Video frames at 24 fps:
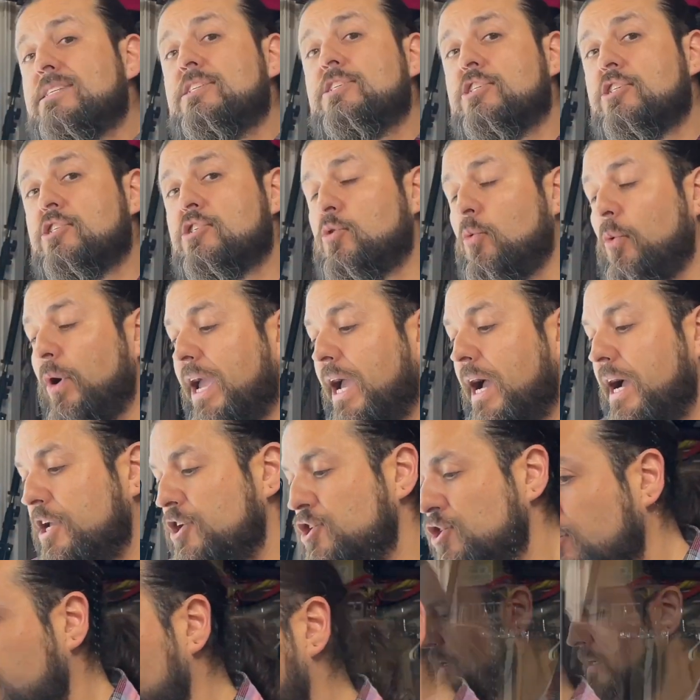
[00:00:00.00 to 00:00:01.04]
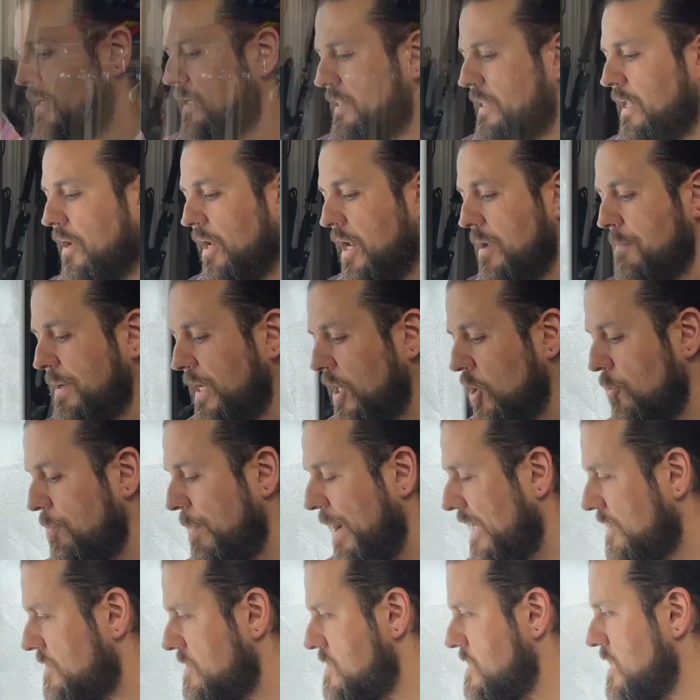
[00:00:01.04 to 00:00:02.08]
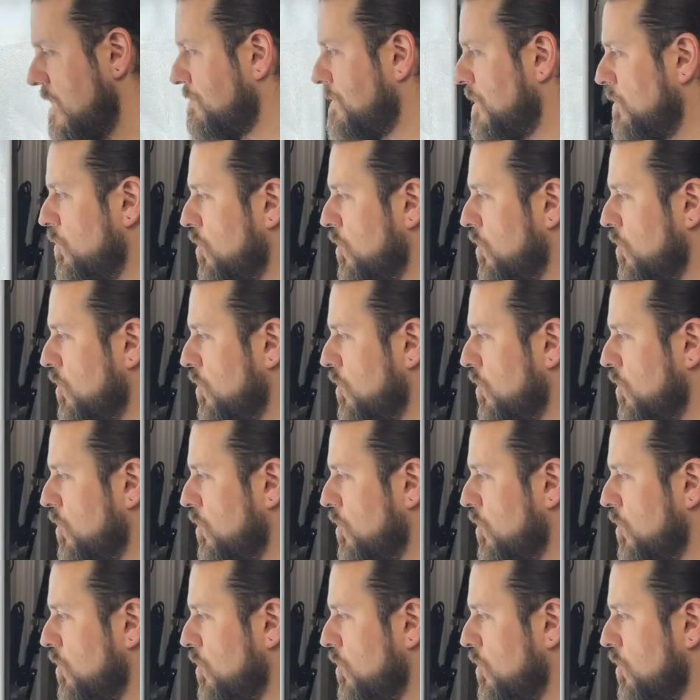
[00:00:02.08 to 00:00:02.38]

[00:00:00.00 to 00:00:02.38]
is just the way I shoot. Now let me go back to something